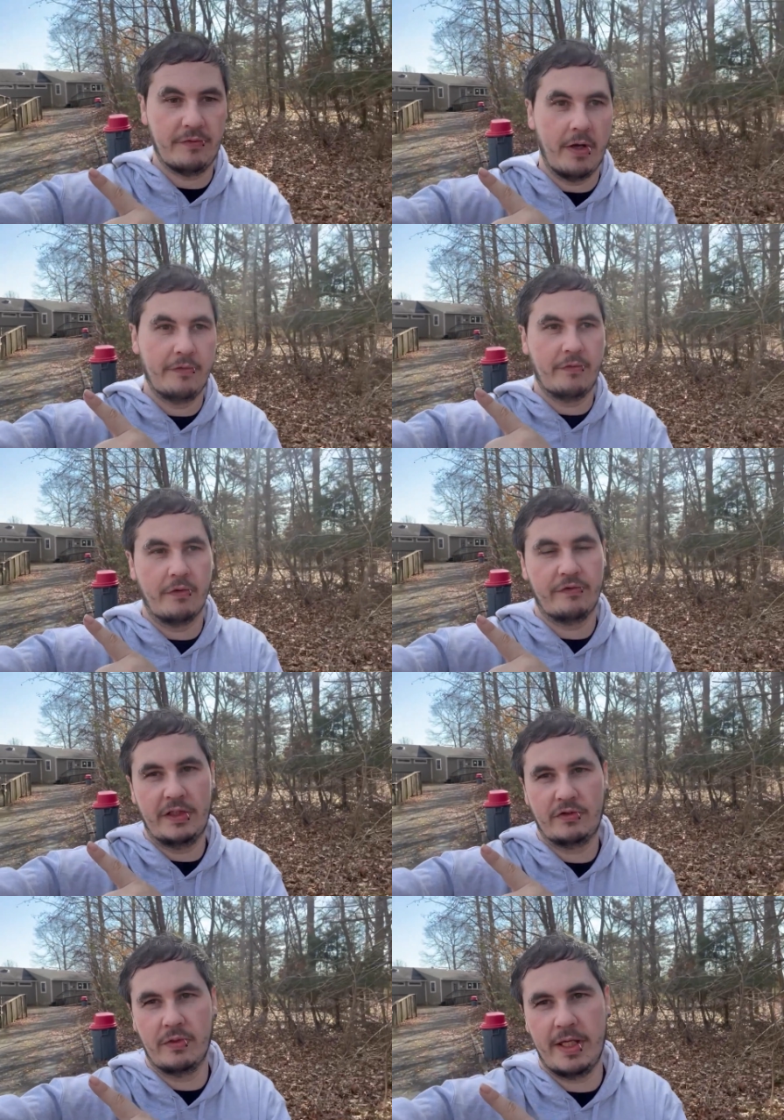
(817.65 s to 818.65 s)
Ours has got
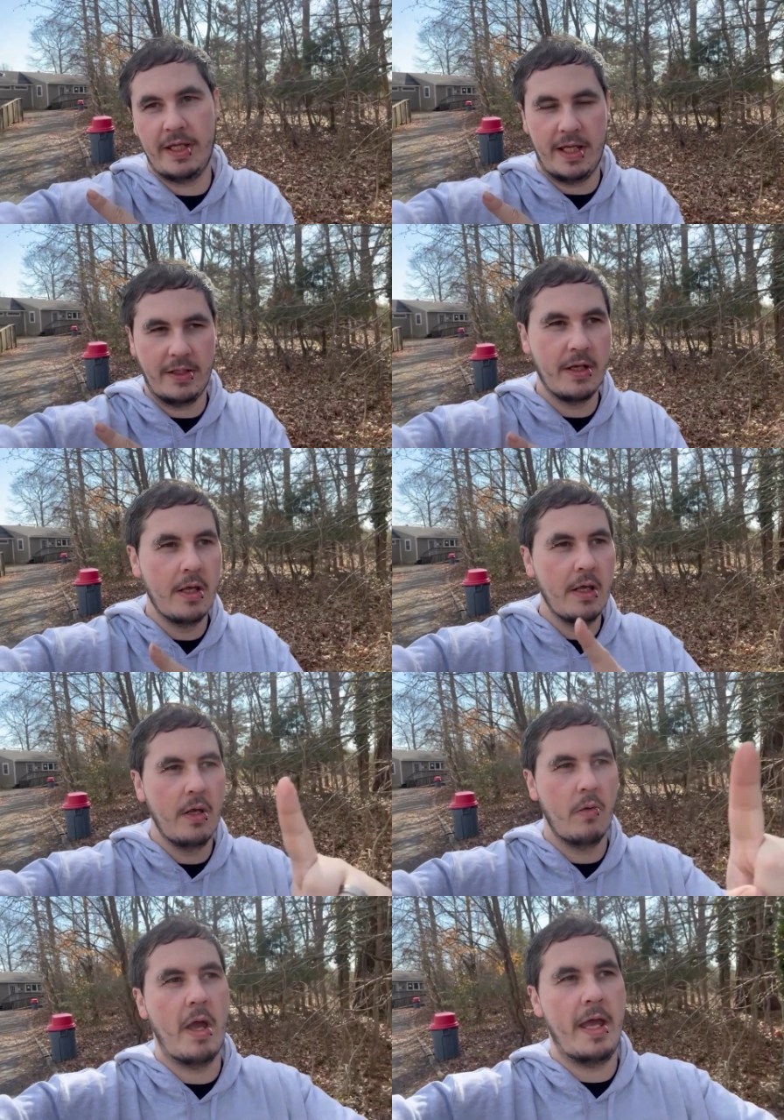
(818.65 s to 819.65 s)
central heating,
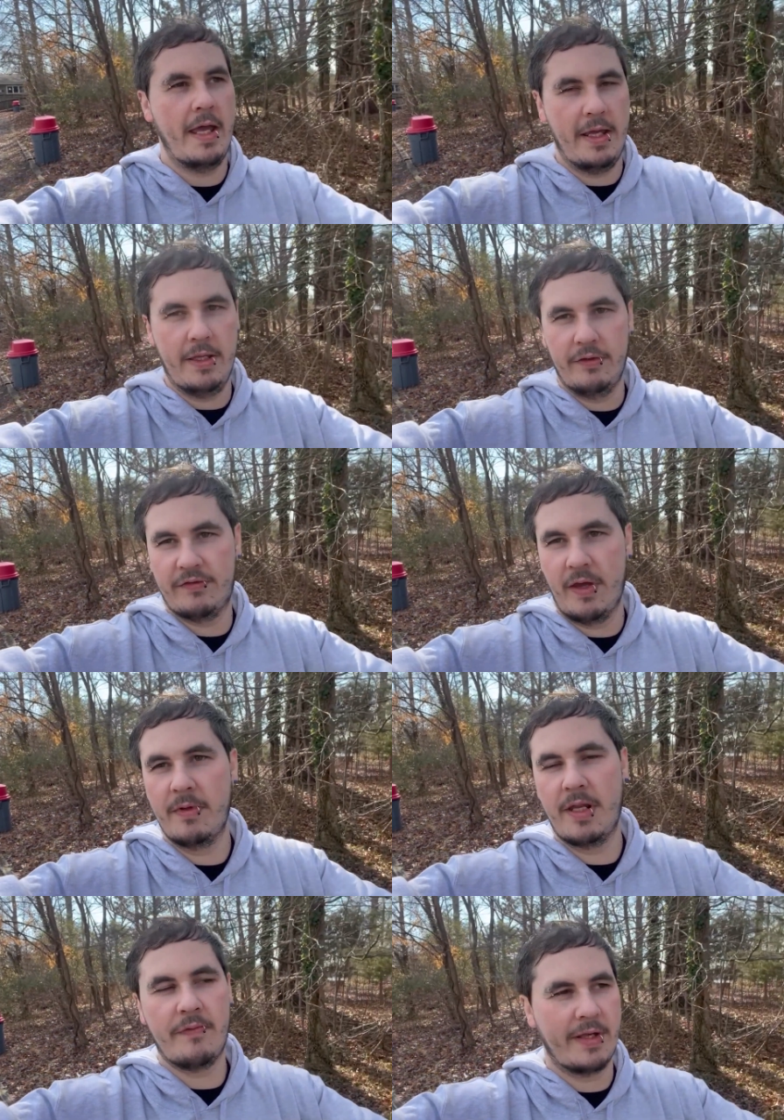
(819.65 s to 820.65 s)
where some of
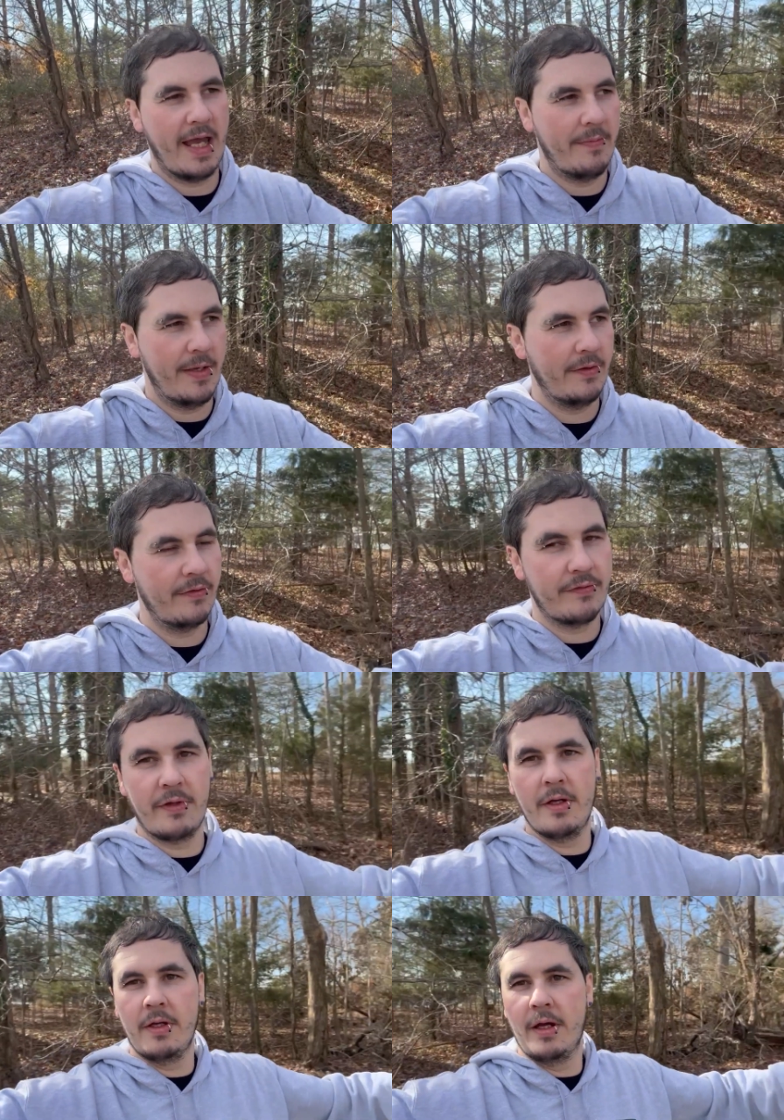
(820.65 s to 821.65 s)
the other cabins
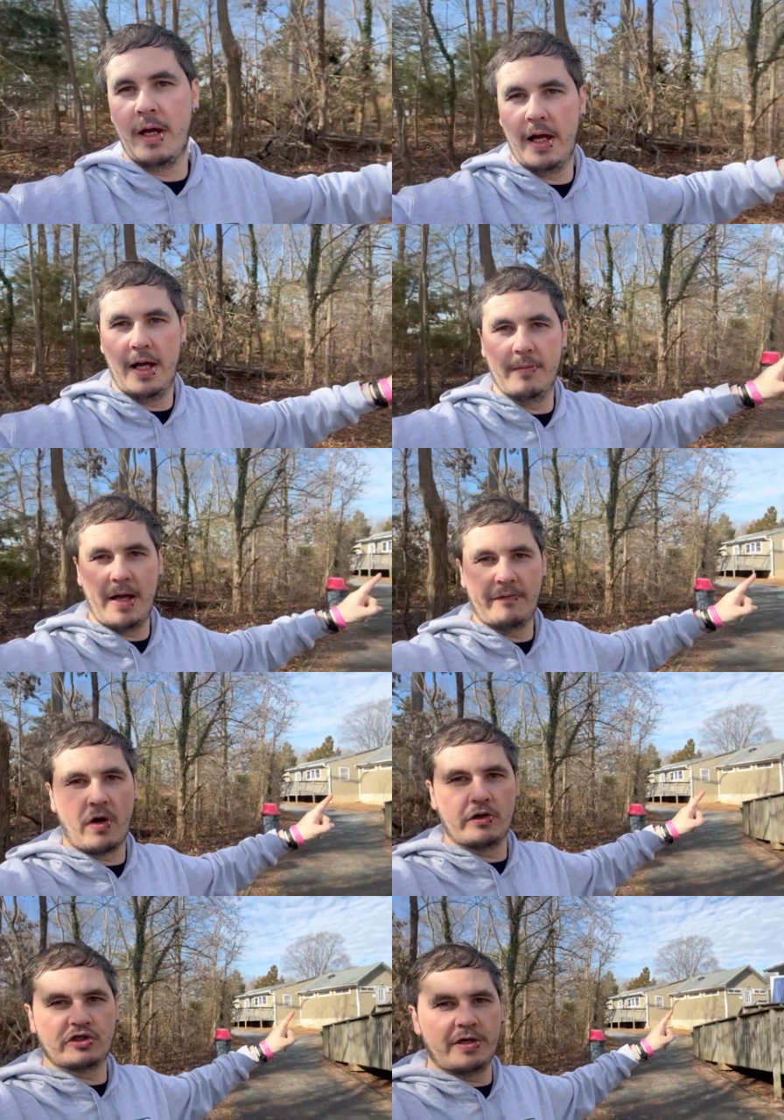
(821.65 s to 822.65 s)
Um, I've
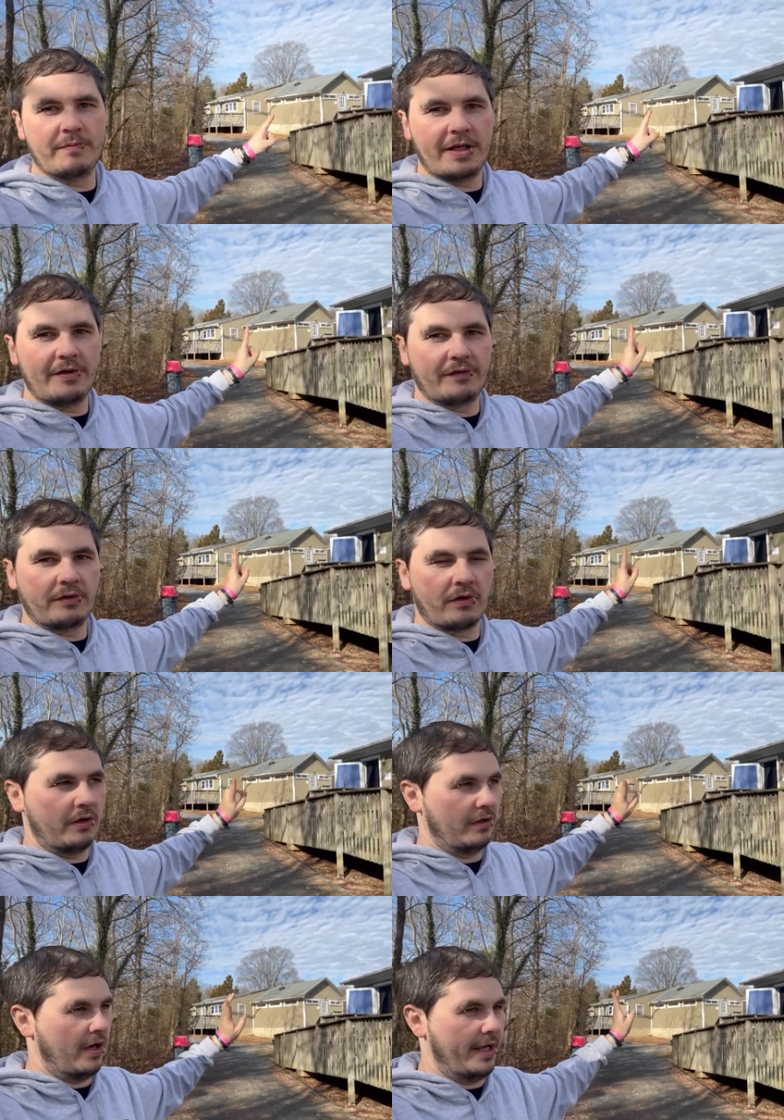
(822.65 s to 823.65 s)
got chimneys and
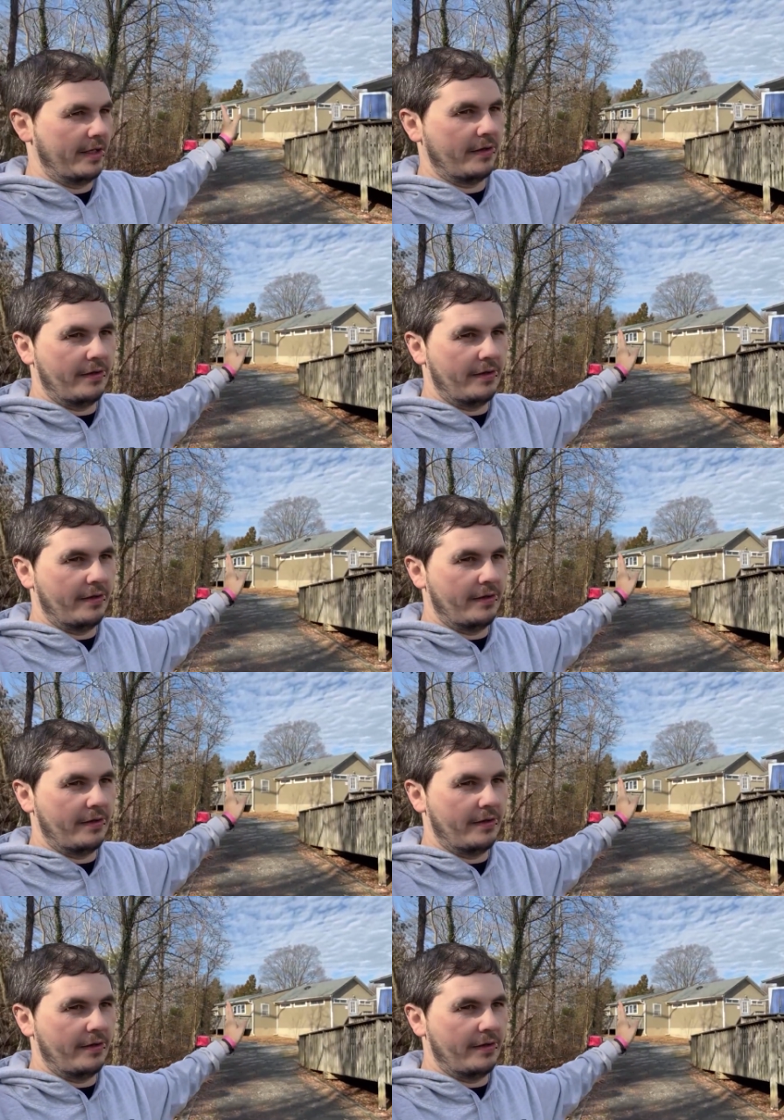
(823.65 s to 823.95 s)
got like